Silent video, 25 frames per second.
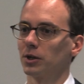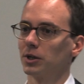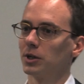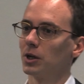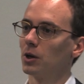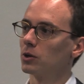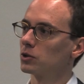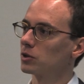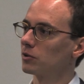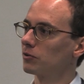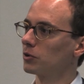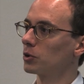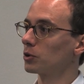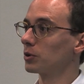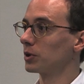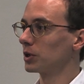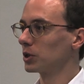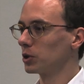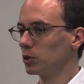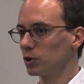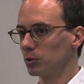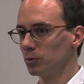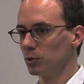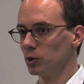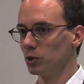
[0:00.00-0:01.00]
He knows if you're in a
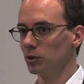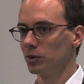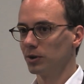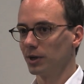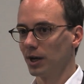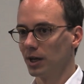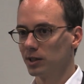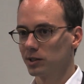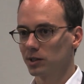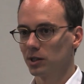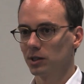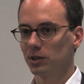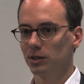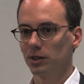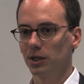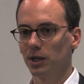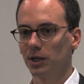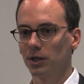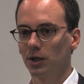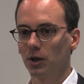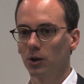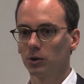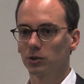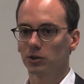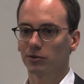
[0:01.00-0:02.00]
good mood instantly.
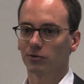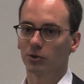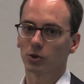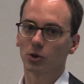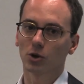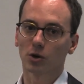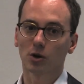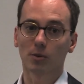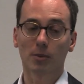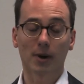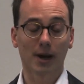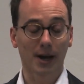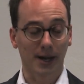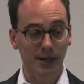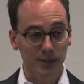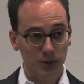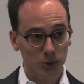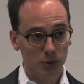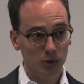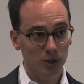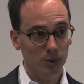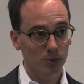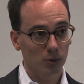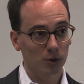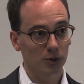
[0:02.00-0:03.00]
He knows if you're going to buy ice
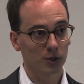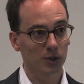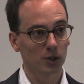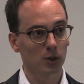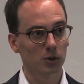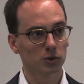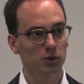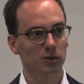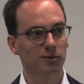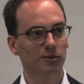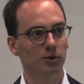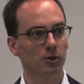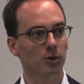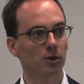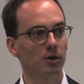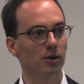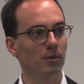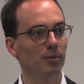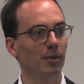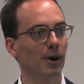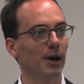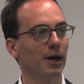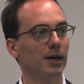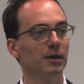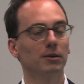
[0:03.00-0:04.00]
cream or he knows if you're going
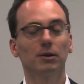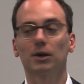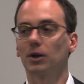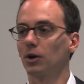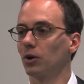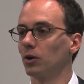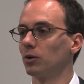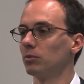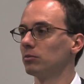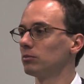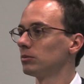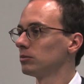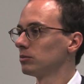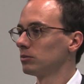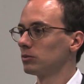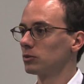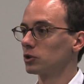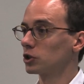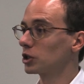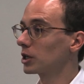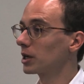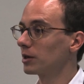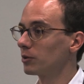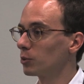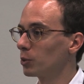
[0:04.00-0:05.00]
to buy, I don't know,
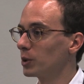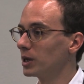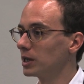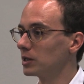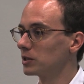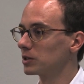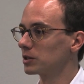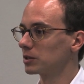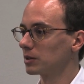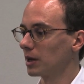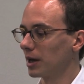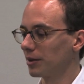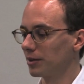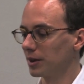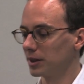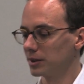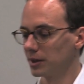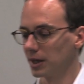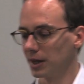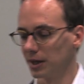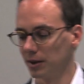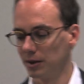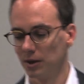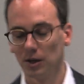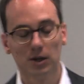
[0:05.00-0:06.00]
chicken wings at that
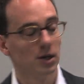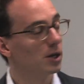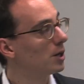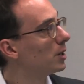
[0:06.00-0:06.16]
day.